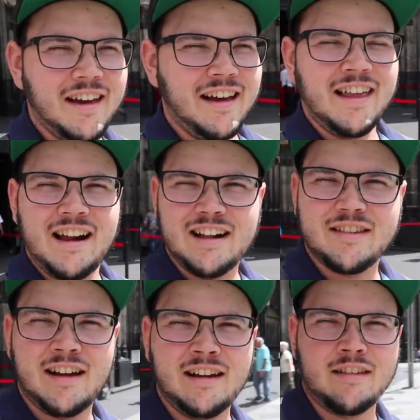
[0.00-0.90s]
and
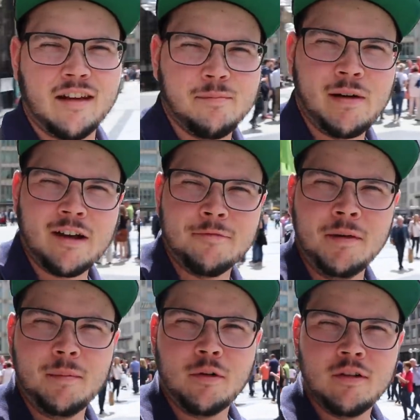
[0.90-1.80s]
outside it's like pack of
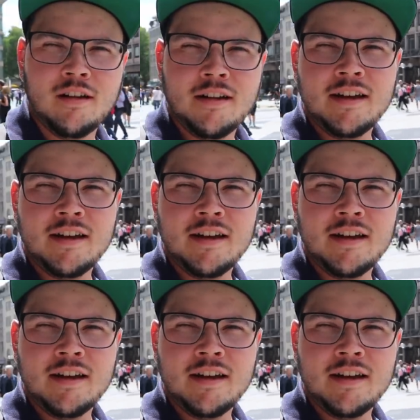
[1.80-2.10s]
people.